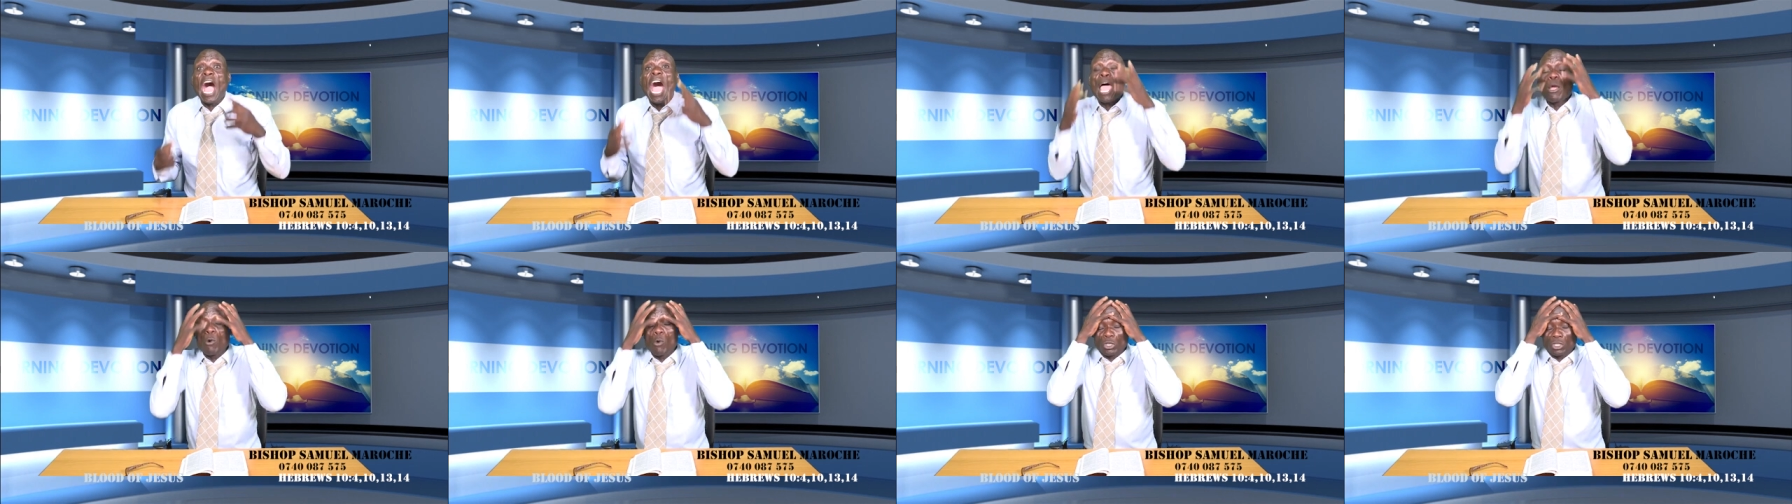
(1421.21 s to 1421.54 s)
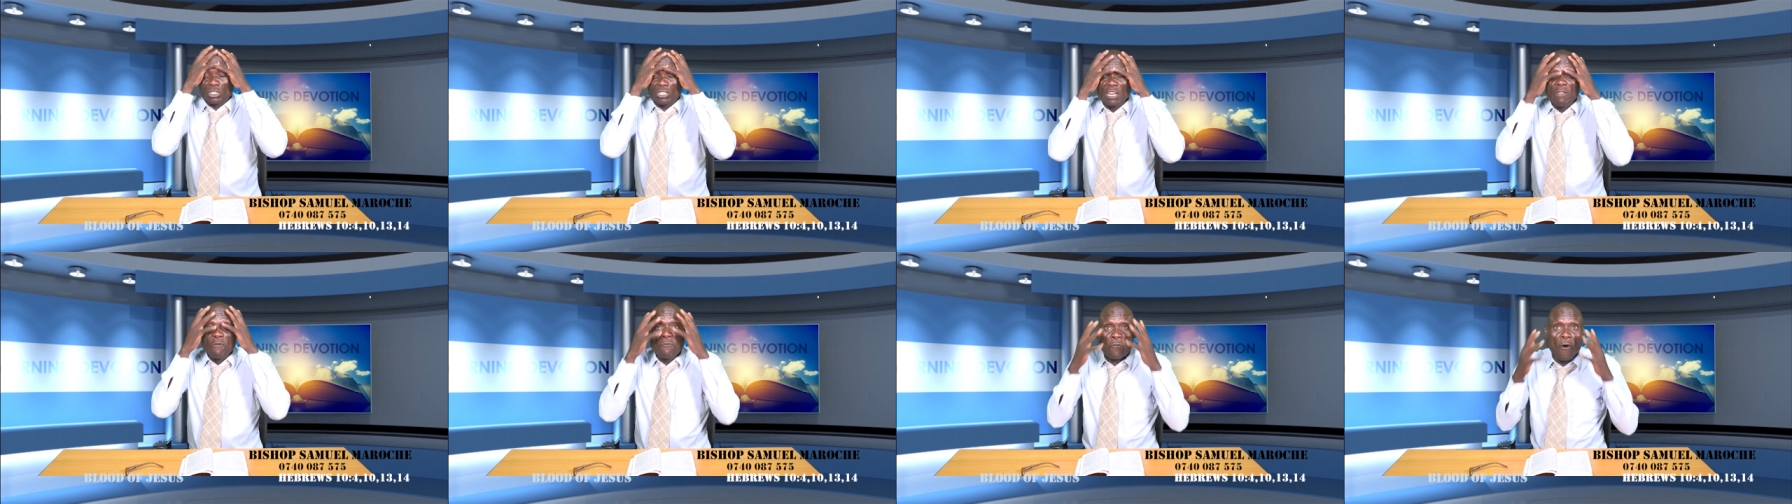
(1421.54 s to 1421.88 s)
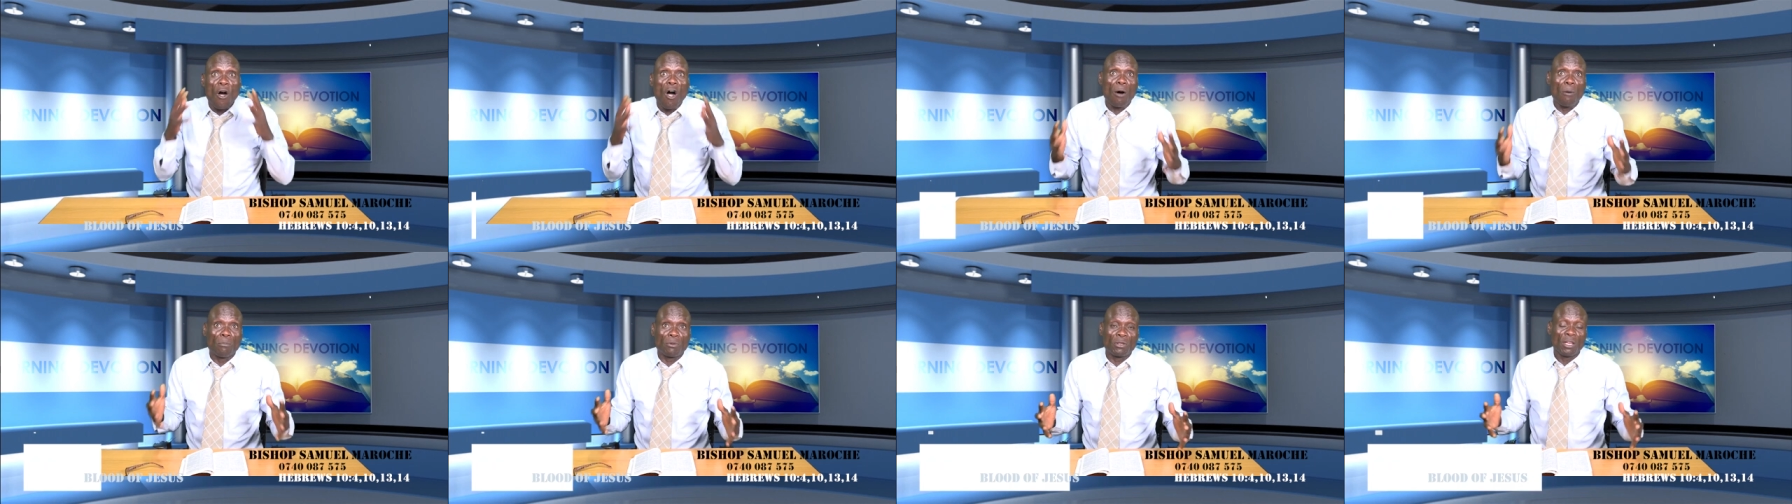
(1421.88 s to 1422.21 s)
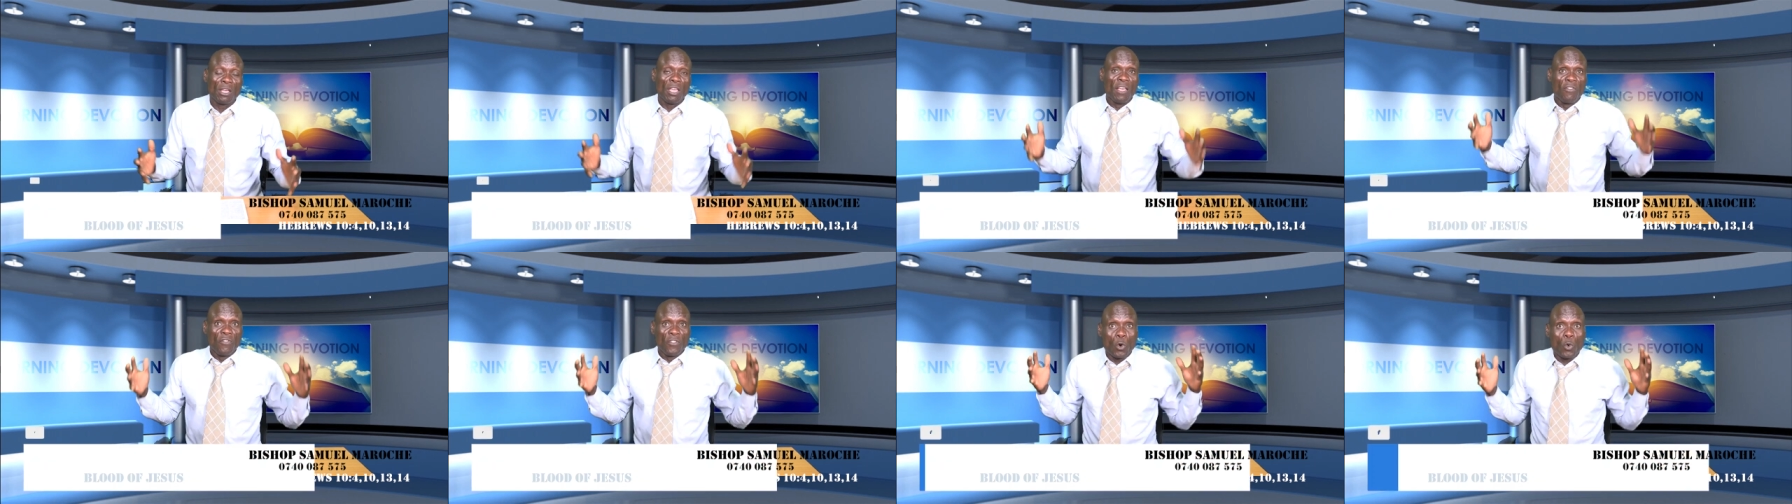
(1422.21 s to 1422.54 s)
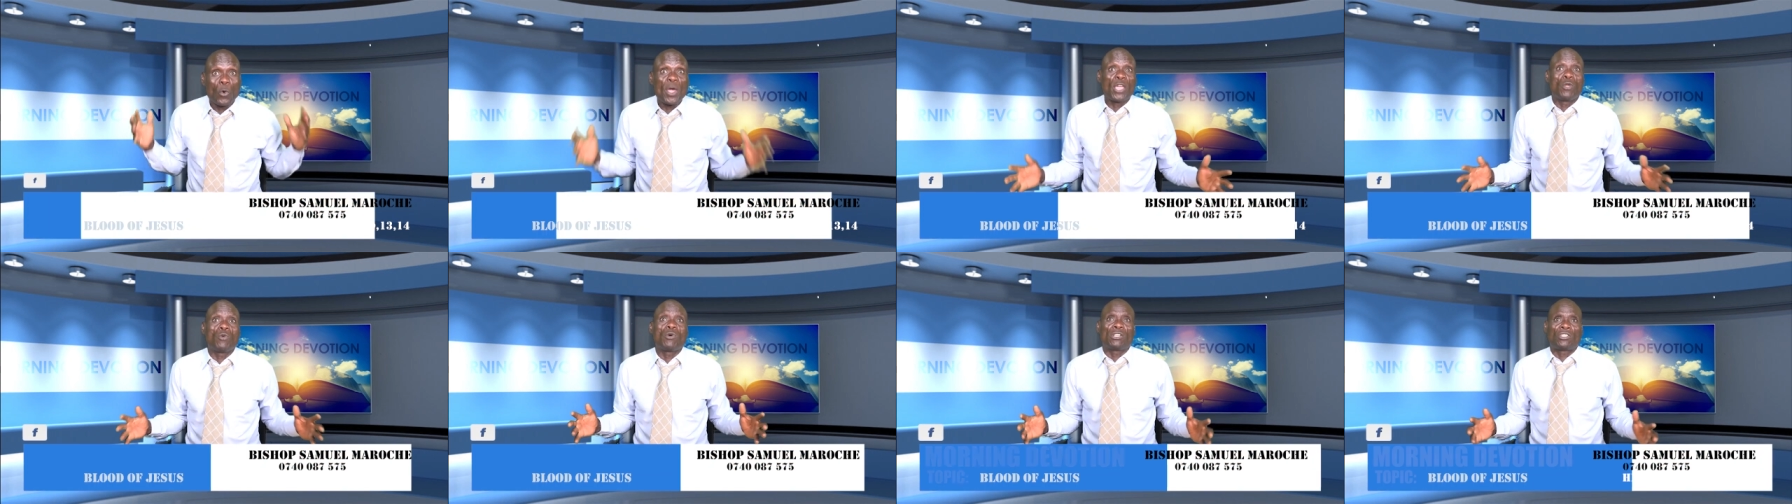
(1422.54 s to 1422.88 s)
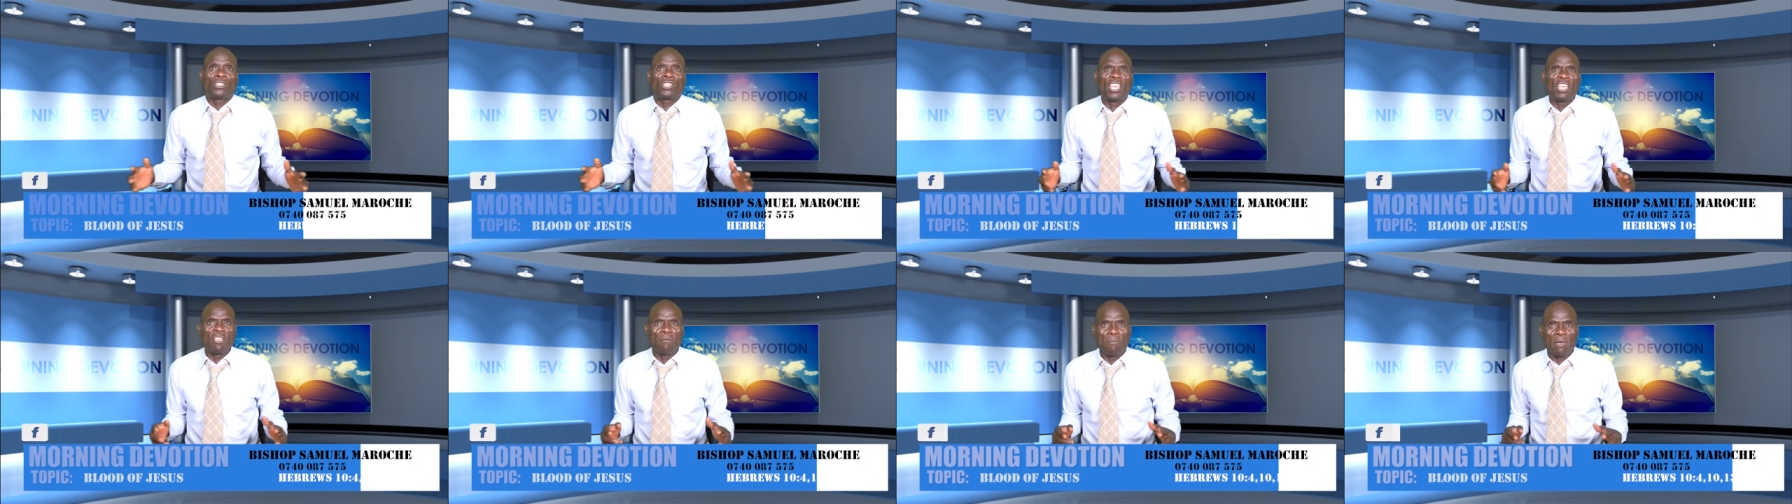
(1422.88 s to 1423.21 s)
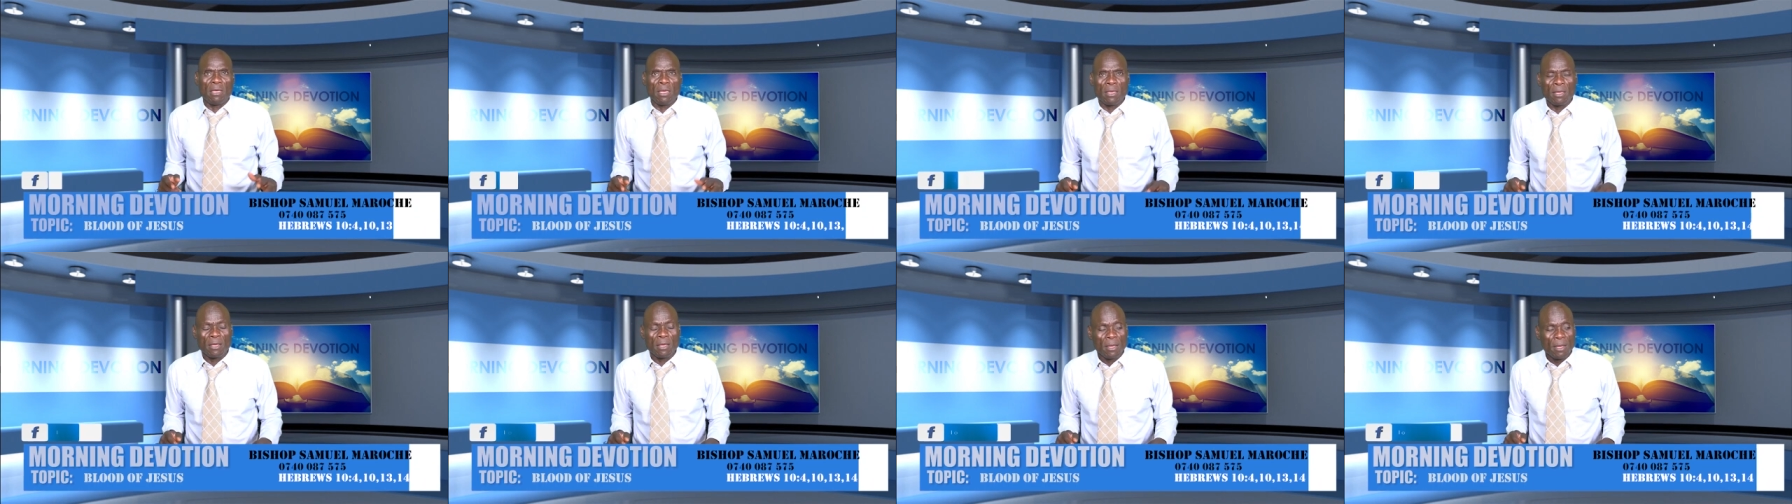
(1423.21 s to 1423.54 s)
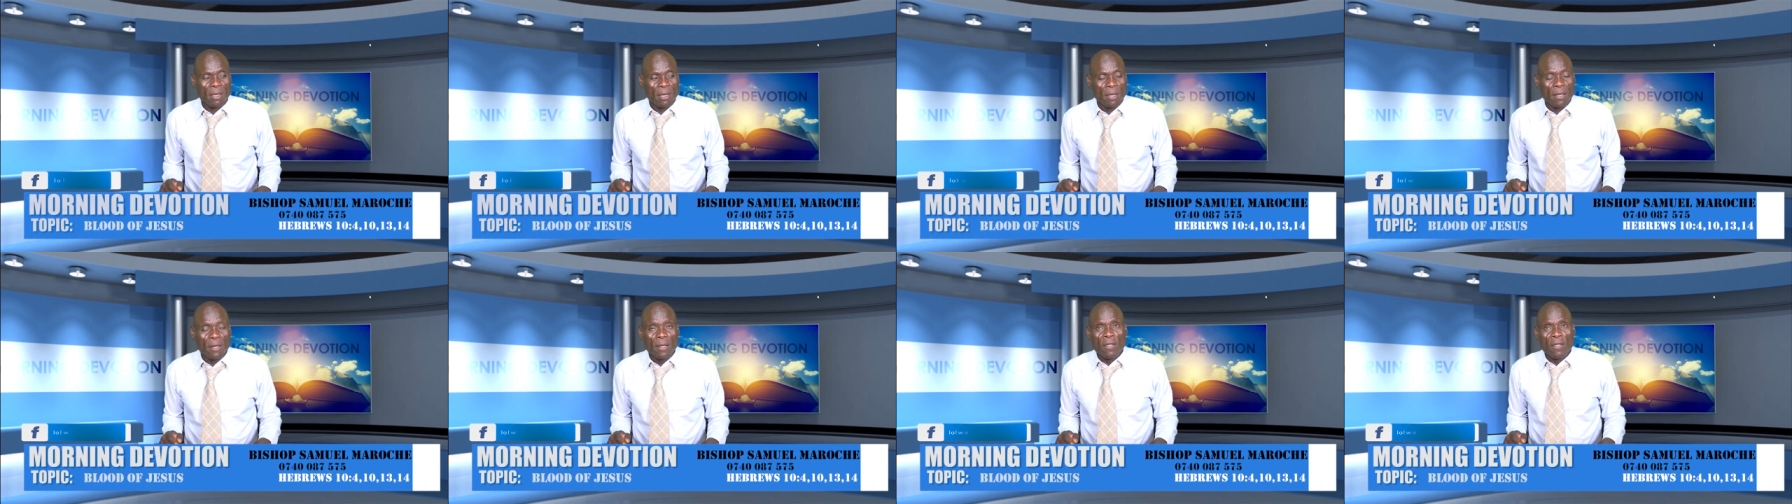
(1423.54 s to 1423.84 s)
I was deformed the way you are seeing me.